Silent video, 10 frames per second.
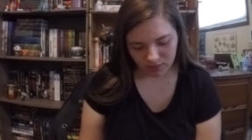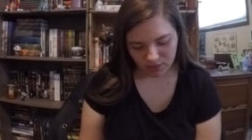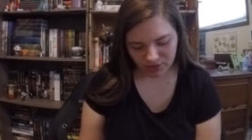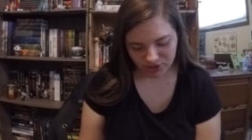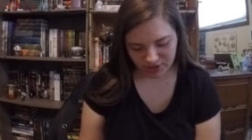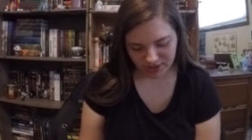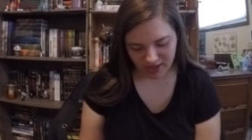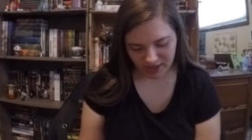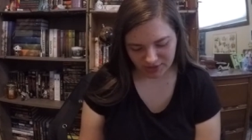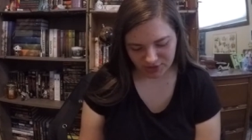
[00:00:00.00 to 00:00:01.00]
Question
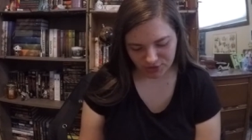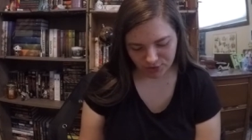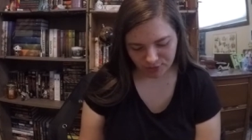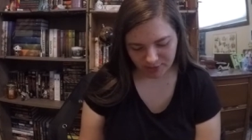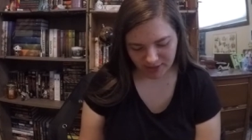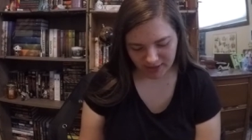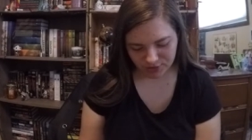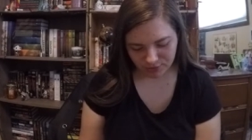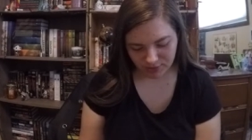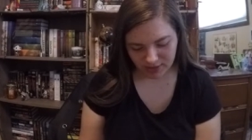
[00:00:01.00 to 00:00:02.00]
9. Do you plan
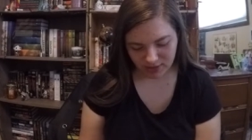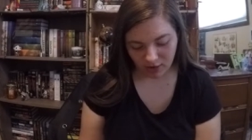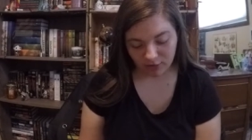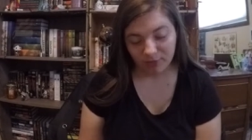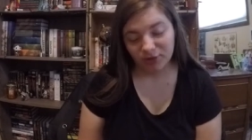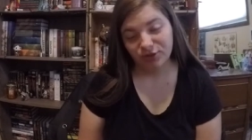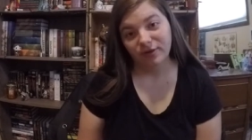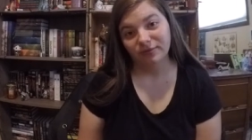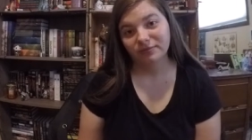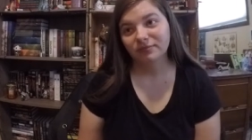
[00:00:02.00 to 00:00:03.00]
to read all the books you
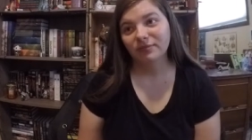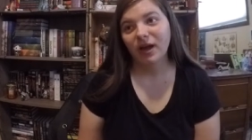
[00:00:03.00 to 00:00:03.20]
own?